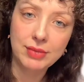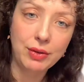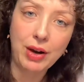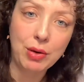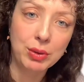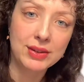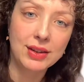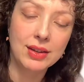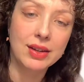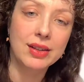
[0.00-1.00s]
how we see
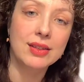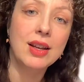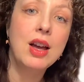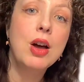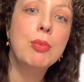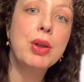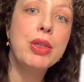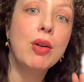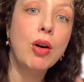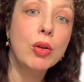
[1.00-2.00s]
things, but
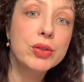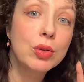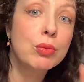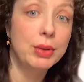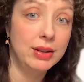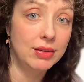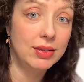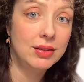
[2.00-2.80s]
they're also real.